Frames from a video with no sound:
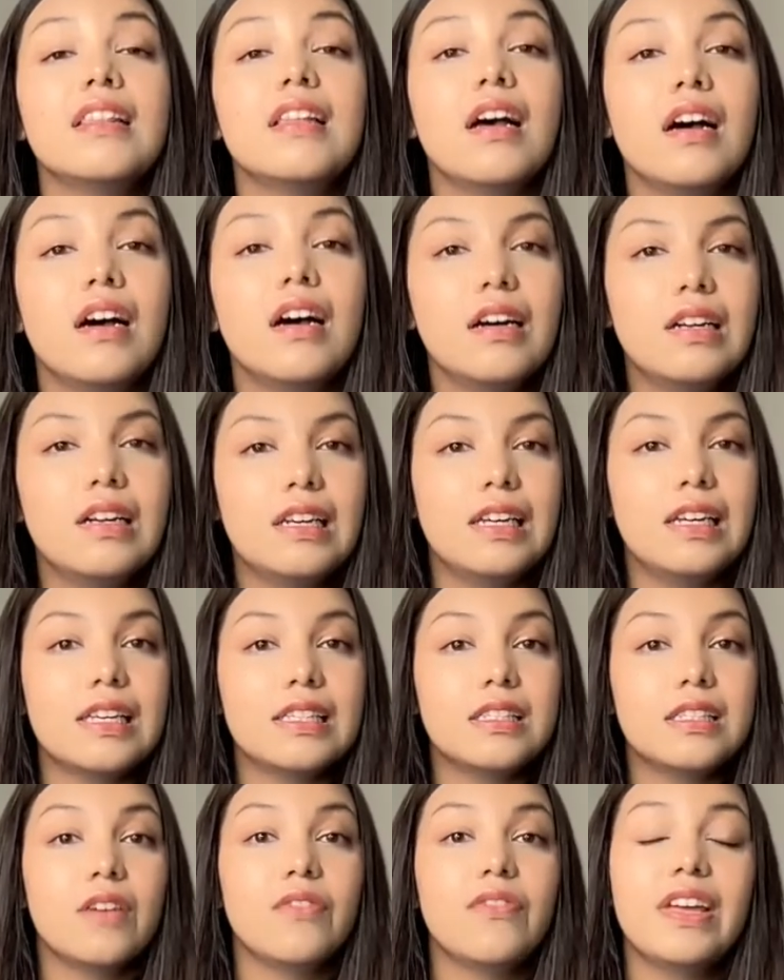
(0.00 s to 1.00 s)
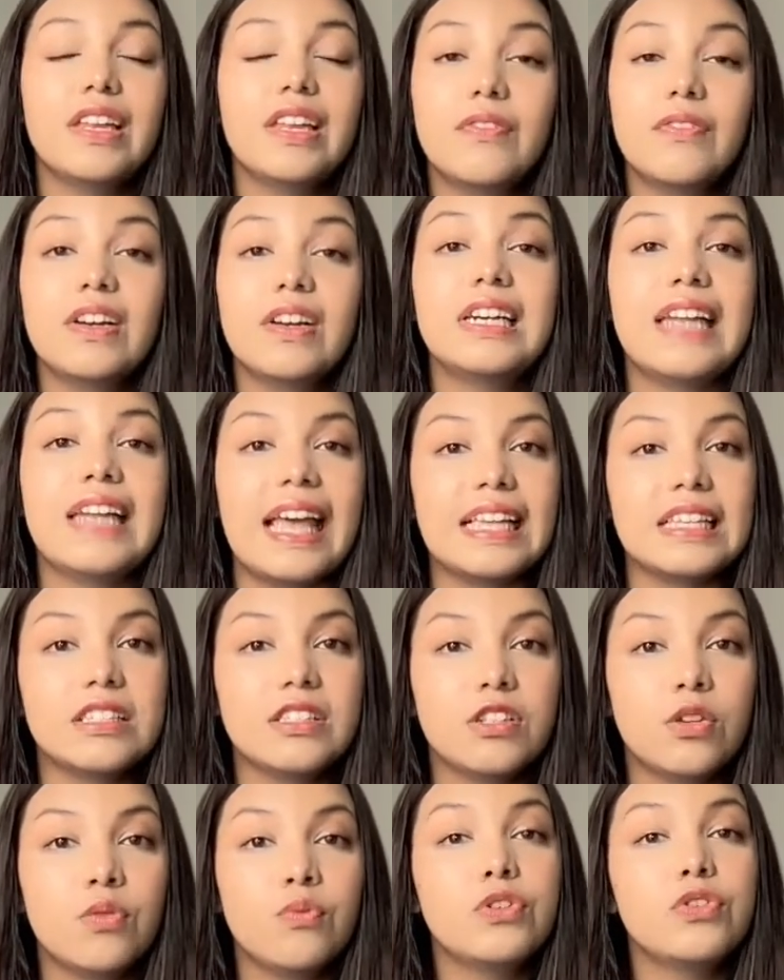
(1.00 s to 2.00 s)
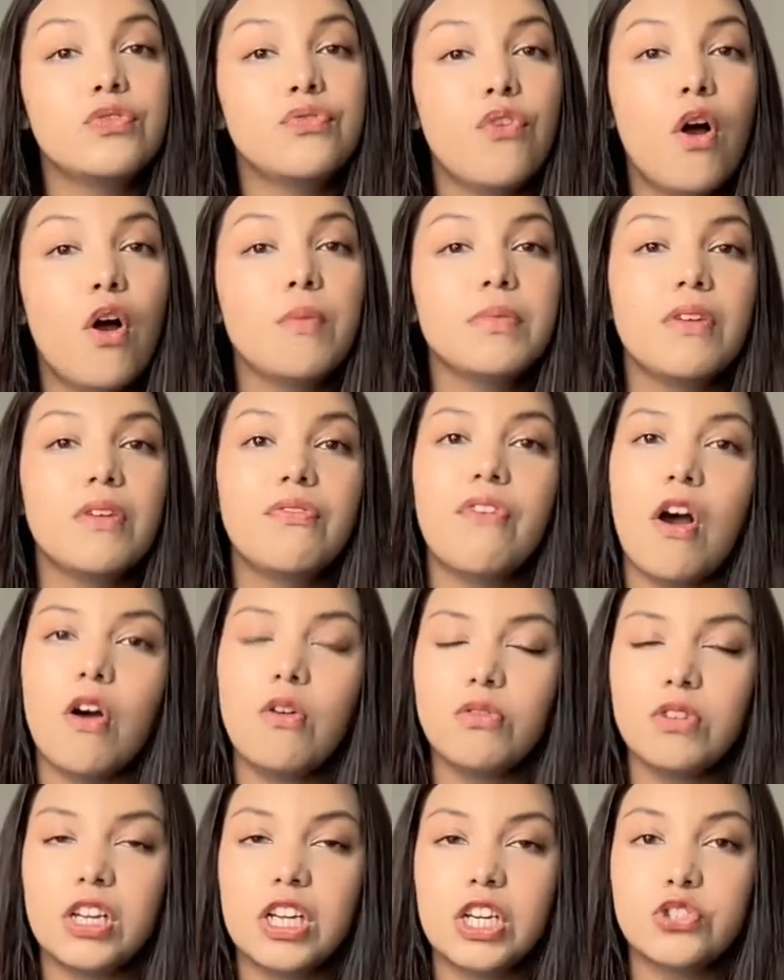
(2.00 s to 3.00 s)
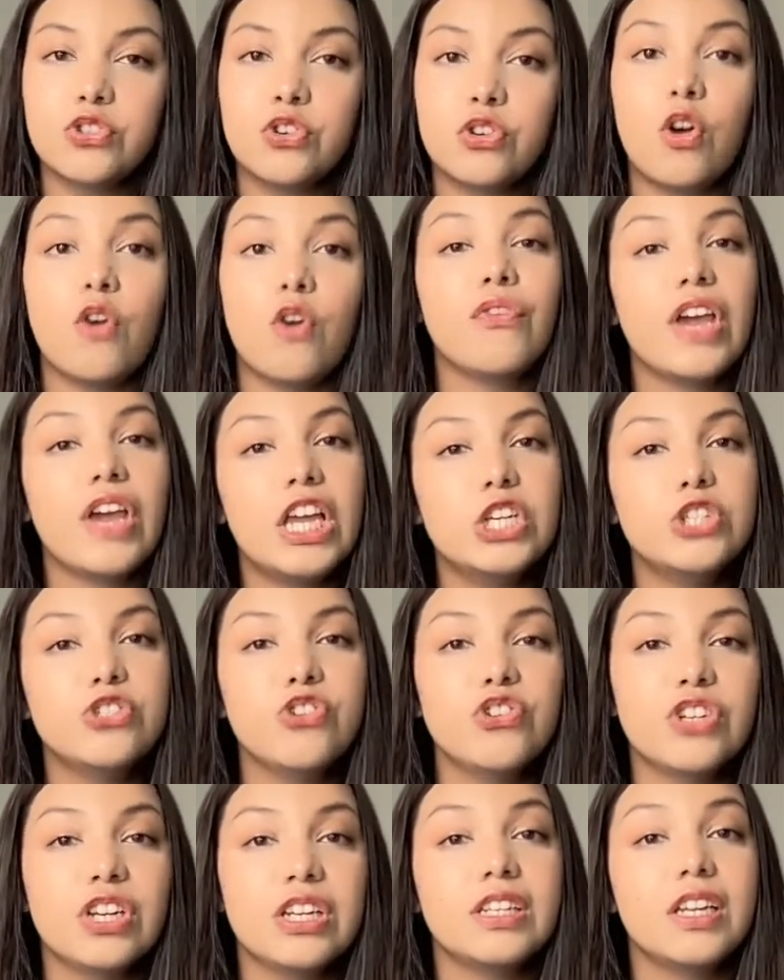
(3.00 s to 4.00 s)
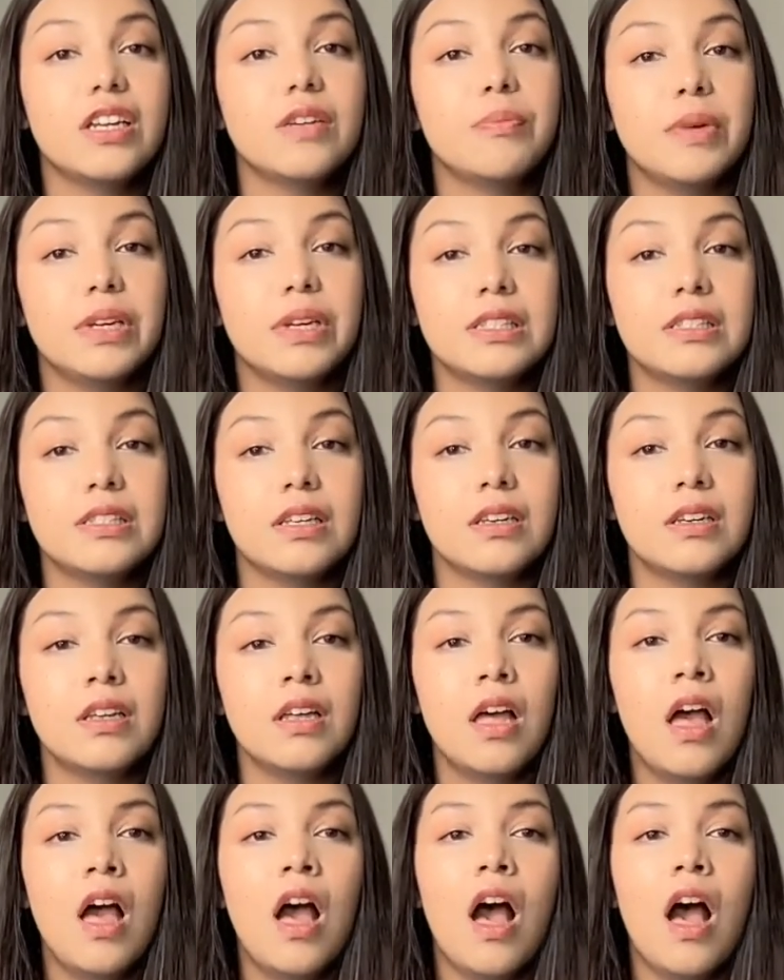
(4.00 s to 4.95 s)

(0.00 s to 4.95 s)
The earliest available texts which form the foundation of ancient Indian medicine